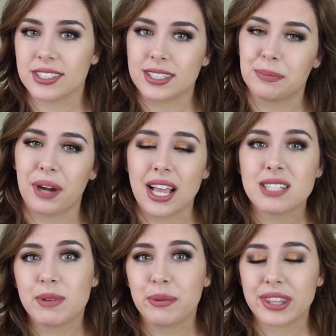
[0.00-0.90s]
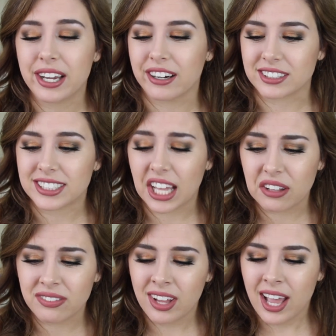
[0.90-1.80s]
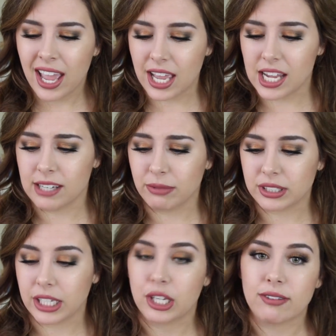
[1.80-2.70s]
just surprised me with it herself and was like,